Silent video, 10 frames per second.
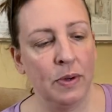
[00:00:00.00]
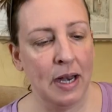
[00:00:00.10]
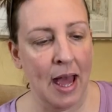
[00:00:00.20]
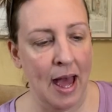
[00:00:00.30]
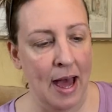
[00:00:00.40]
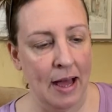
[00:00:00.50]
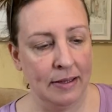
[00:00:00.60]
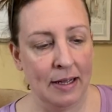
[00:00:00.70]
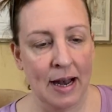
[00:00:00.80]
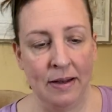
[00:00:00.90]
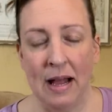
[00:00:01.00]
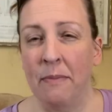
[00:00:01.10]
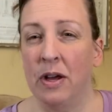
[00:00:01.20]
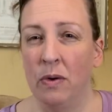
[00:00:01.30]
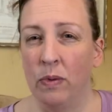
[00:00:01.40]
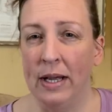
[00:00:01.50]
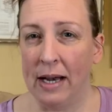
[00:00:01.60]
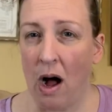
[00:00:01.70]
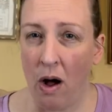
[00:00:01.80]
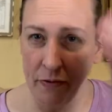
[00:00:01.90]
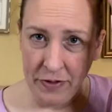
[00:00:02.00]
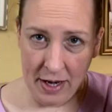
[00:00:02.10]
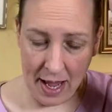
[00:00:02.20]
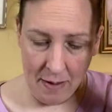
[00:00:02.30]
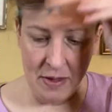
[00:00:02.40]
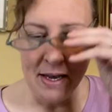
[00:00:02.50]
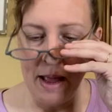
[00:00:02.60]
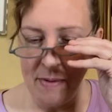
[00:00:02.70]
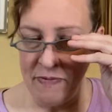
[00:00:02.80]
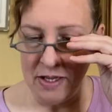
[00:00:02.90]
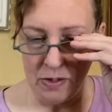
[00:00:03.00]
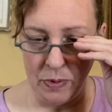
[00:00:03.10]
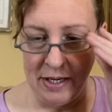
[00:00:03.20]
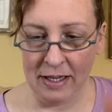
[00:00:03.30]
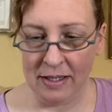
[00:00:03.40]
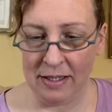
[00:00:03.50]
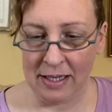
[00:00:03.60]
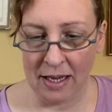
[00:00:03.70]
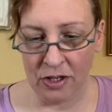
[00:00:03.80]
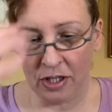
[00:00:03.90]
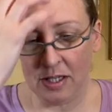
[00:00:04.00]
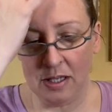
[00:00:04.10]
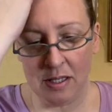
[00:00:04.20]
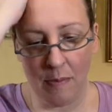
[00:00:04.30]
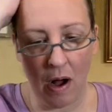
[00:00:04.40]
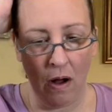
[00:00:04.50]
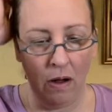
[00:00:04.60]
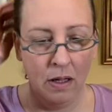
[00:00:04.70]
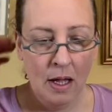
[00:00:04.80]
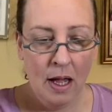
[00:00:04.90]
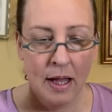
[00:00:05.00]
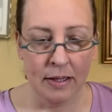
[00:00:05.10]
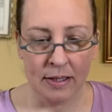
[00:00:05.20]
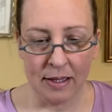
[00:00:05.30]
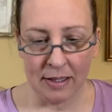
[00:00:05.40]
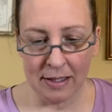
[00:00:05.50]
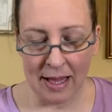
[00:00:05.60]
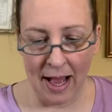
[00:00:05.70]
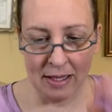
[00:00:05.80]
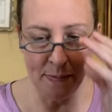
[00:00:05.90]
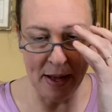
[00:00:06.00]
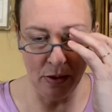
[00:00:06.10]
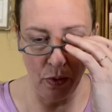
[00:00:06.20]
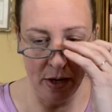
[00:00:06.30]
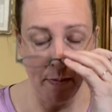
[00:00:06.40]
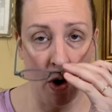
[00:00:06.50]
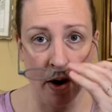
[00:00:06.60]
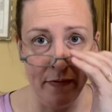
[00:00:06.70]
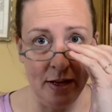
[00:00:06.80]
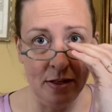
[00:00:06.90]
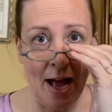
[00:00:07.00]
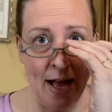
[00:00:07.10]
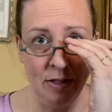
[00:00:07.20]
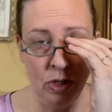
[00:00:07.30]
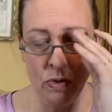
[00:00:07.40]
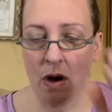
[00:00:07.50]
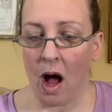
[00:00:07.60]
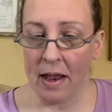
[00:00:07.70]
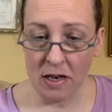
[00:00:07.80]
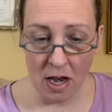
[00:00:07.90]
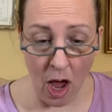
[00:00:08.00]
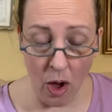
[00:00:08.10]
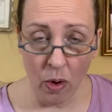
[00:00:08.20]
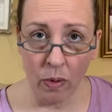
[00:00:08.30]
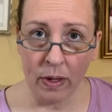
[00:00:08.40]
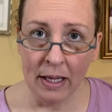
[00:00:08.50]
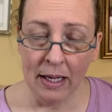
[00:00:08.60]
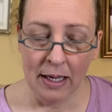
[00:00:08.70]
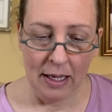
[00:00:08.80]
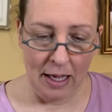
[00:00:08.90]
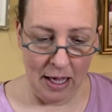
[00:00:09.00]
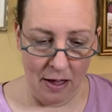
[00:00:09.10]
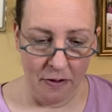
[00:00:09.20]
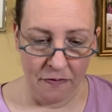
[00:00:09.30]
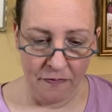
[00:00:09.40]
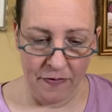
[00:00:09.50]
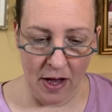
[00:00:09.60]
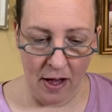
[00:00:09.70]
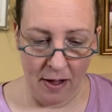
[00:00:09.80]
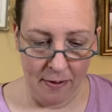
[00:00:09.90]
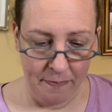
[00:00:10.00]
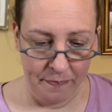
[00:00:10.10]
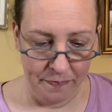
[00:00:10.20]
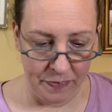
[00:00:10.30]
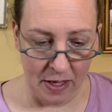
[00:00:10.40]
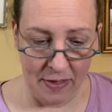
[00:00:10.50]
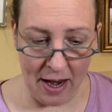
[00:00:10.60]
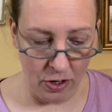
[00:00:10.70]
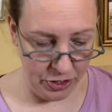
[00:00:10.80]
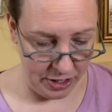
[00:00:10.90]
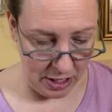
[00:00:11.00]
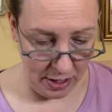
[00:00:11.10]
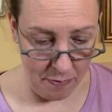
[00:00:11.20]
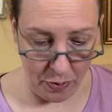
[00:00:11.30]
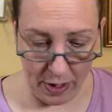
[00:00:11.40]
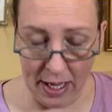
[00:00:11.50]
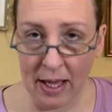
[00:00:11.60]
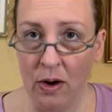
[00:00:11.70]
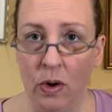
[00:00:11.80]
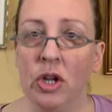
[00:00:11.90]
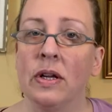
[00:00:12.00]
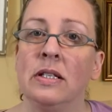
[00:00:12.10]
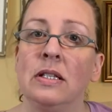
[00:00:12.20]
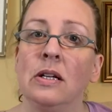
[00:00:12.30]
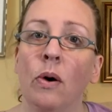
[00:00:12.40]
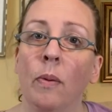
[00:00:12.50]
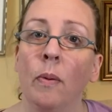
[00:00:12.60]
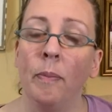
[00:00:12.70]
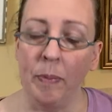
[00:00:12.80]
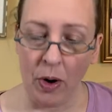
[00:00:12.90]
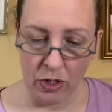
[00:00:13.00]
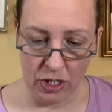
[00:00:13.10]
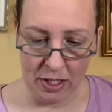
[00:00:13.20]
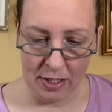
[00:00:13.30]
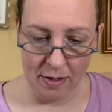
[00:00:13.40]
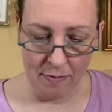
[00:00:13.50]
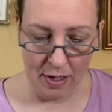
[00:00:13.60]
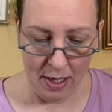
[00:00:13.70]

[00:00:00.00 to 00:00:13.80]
one has, and I'm going to read off the name. The name of this one is Stitched and Small, 6 Designs by Lori Markovich. I do not know if they are still in print or you can still purchase them,